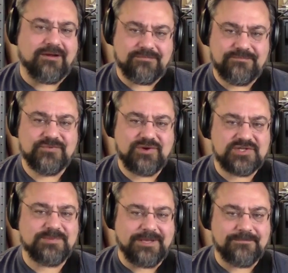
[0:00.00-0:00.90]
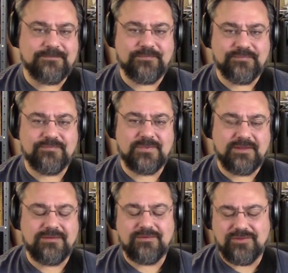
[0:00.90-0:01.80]
there. Trust me.
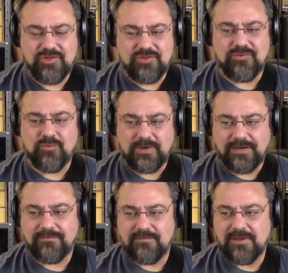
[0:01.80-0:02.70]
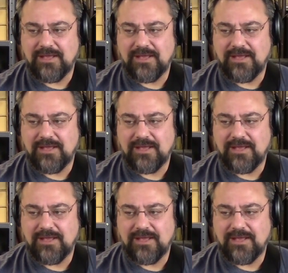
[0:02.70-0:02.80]
What